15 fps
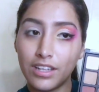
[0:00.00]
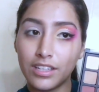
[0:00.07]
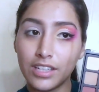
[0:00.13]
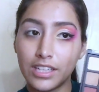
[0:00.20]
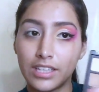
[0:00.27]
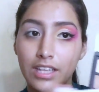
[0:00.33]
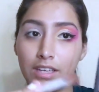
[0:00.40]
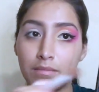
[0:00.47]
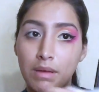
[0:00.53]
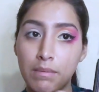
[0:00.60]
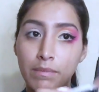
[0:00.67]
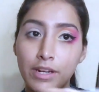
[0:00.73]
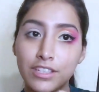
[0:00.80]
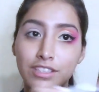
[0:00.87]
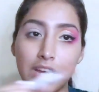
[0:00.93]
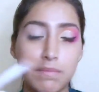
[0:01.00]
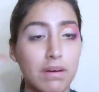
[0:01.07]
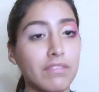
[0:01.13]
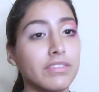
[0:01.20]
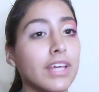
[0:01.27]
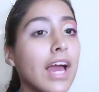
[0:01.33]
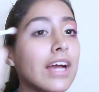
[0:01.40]
get that in my brush, tap
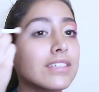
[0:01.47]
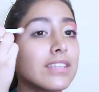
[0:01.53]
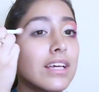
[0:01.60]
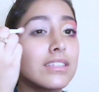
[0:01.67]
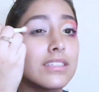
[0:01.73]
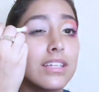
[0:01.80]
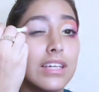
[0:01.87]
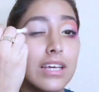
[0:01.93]
off the excess,